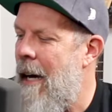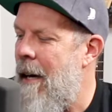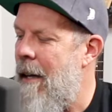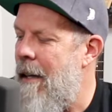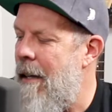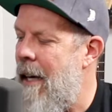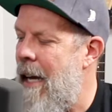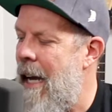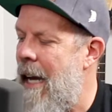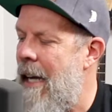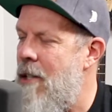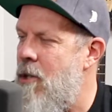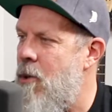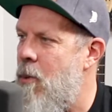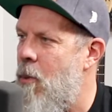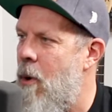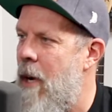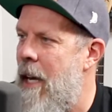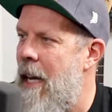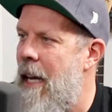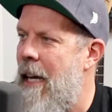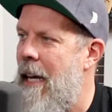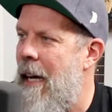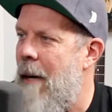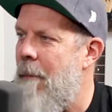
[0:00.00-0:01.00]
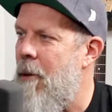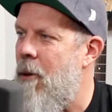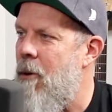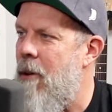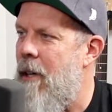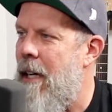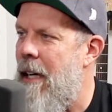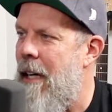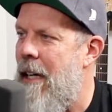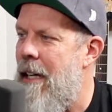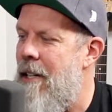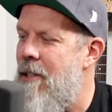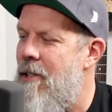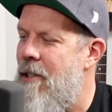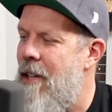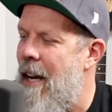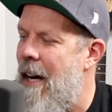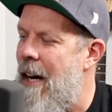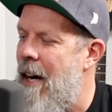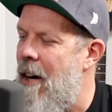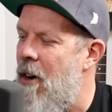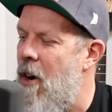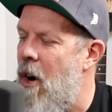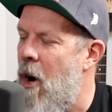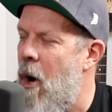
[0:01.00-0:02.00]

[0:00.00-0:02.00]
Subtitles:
Next week, I'm going to cut his hair